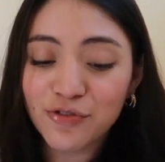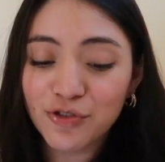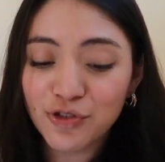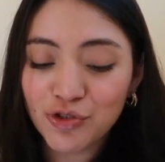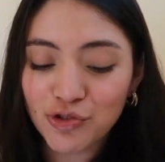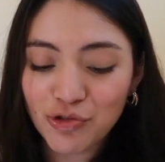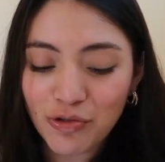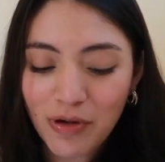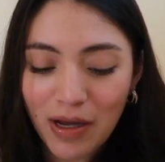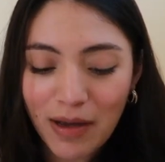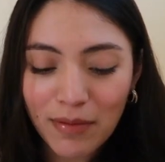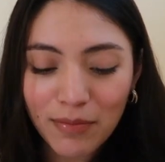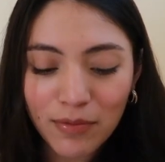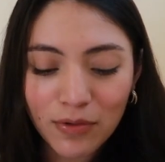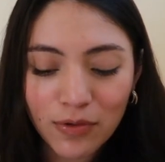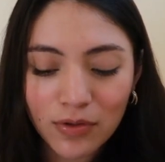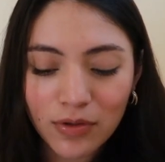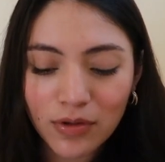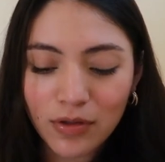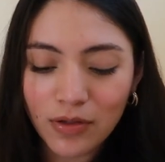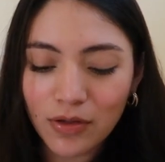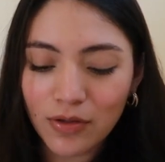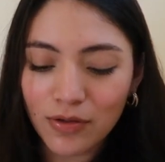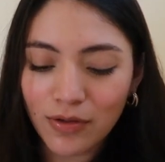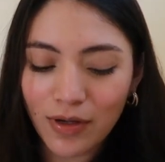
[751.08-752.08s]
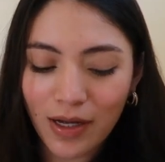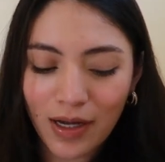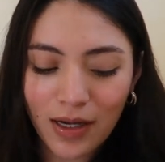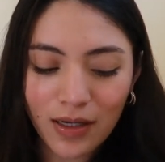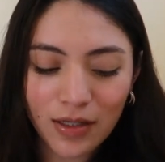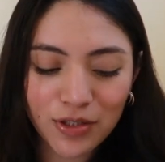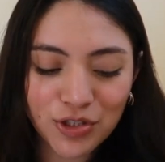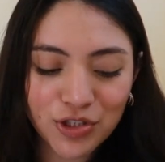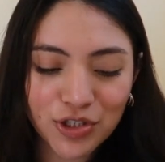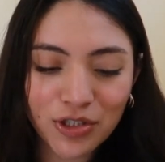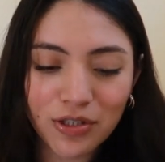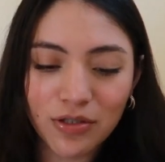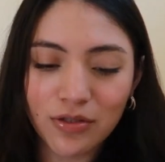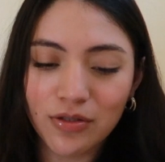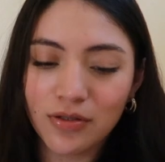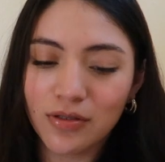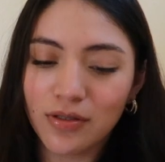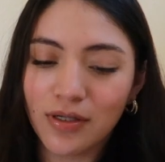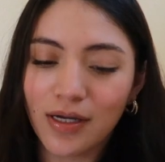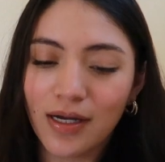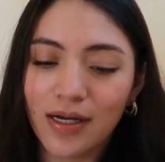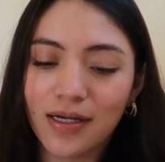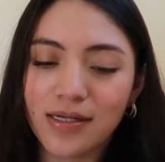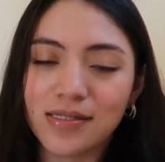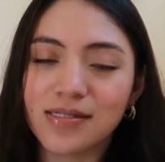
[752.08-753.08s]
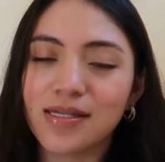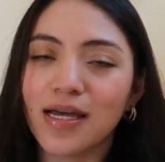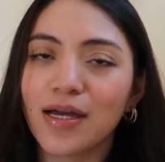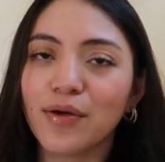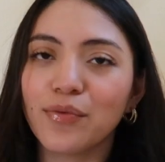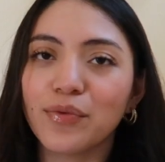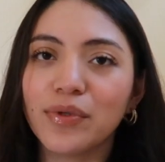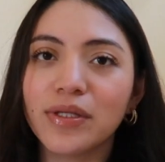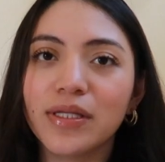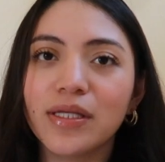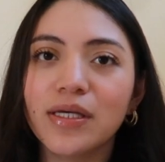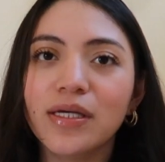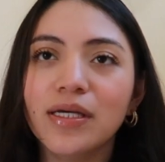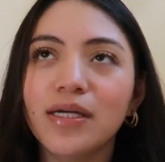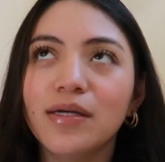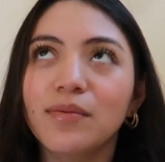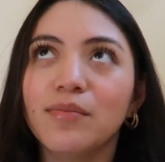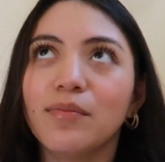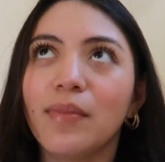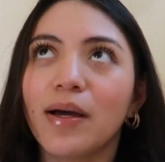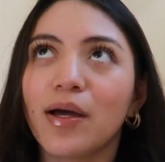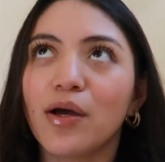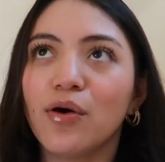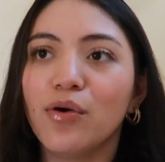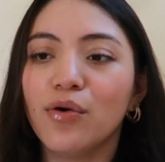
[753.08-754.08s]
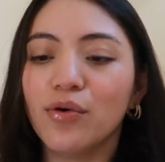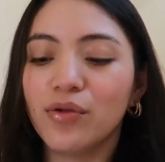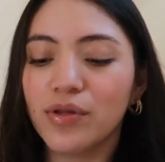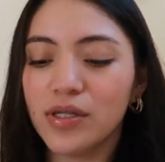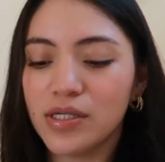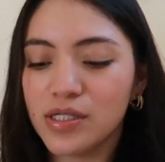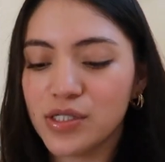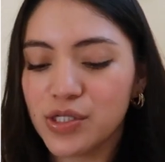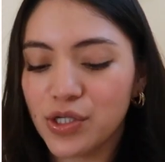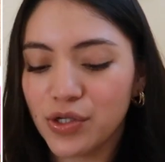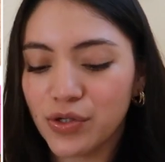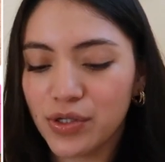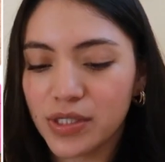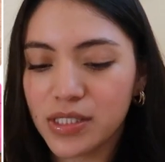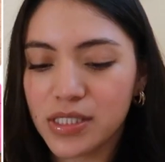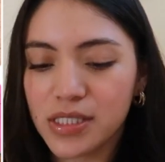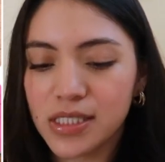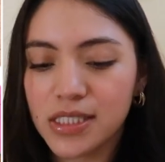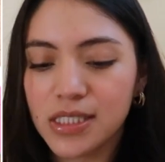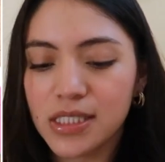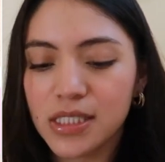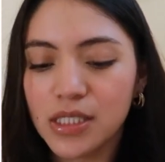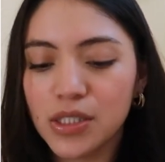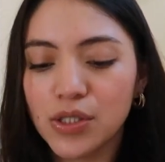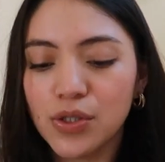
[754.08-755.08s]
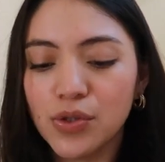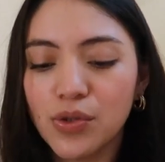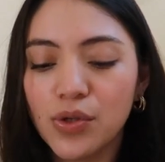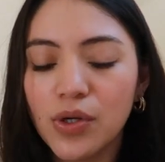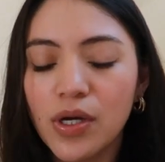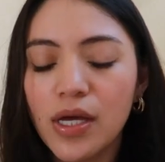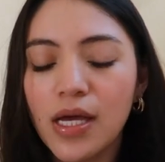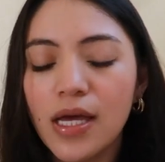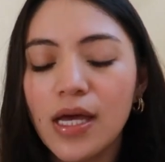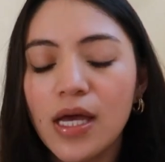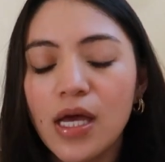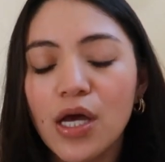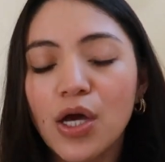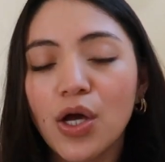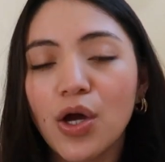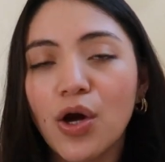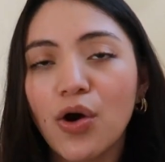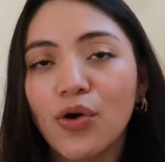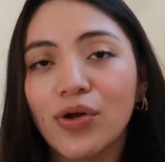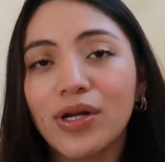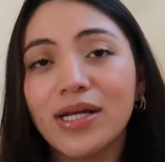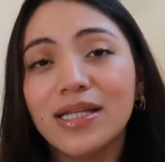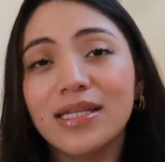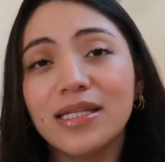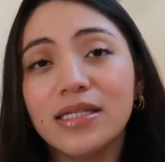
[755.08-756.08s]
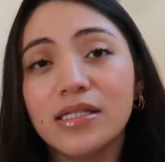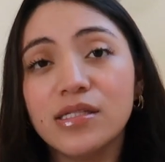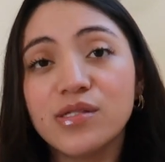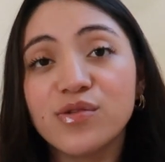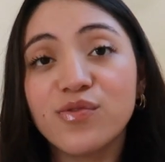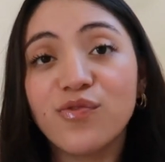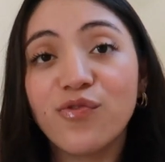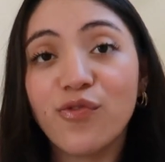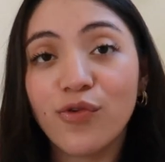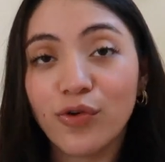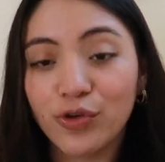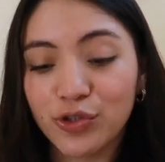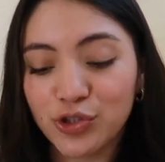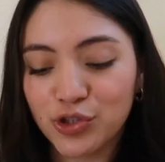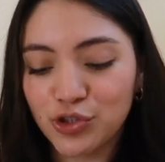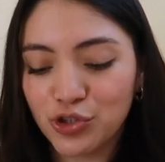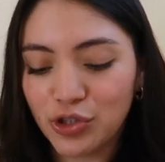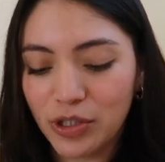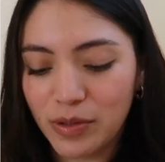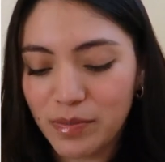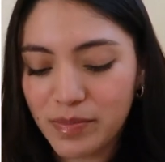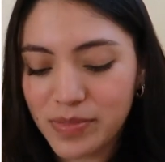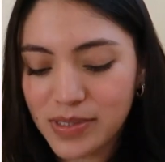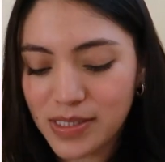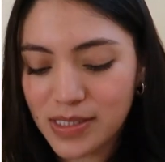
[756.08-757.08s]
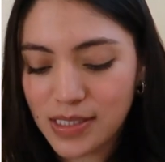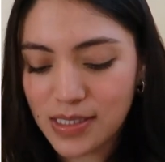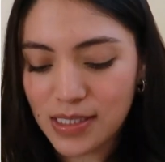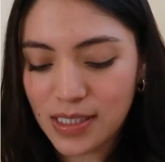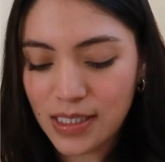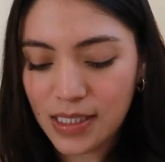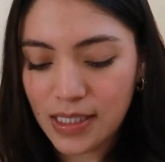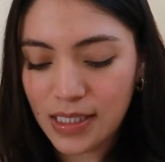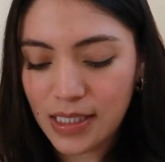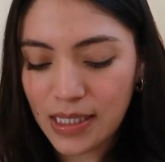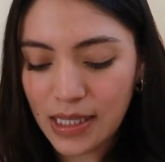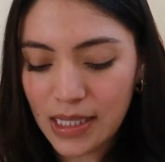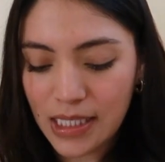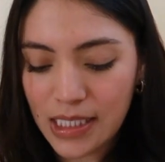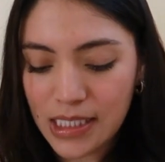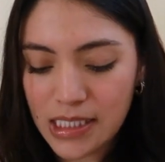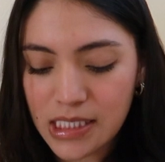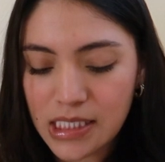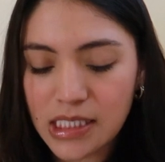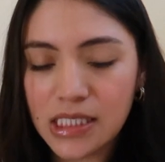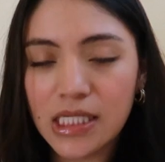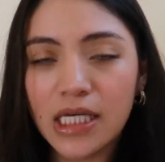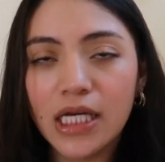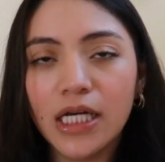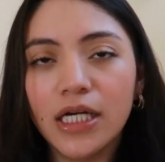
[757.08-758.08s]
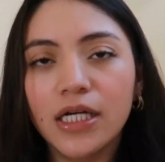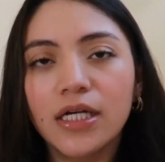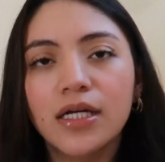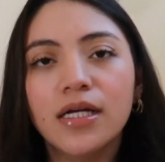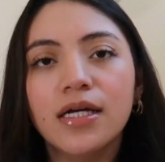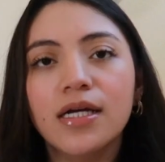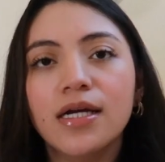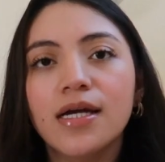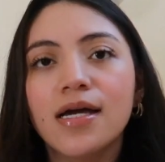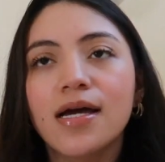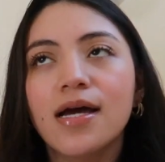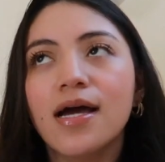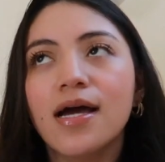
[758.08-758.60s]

for travel, oh gosh, guys, my goal this year is to go on at least 4 trips this year,